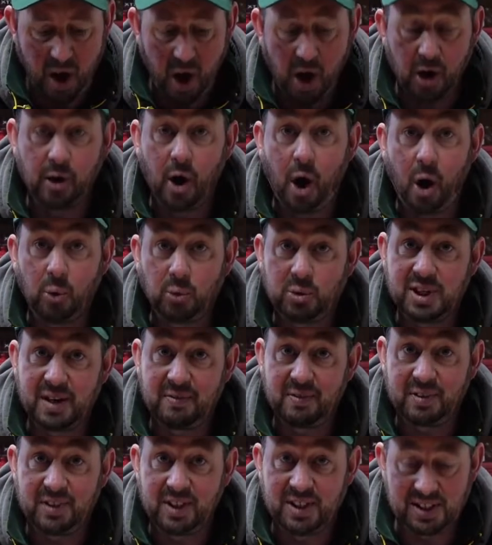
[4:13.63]
and holds
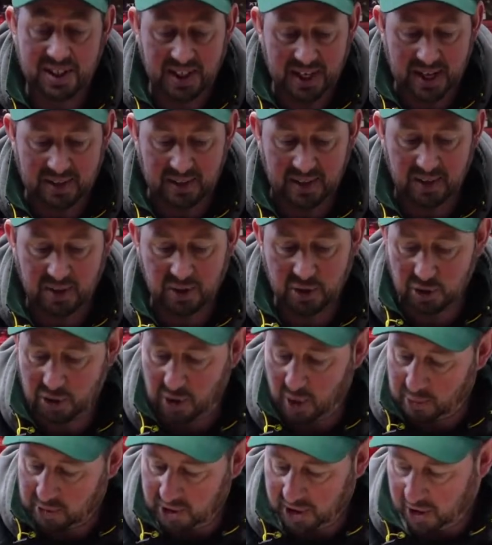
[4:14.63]
everything together and
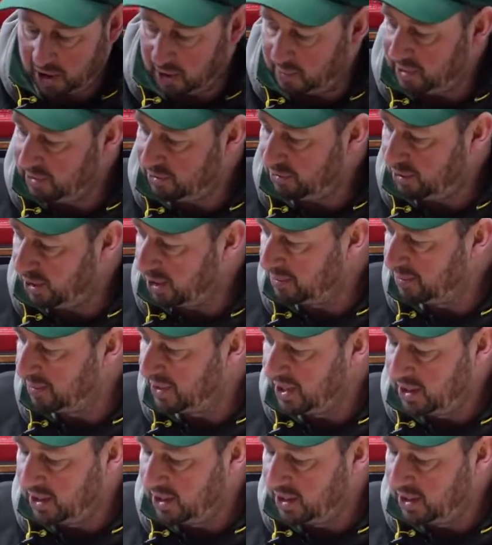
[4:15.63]
stops it coming through.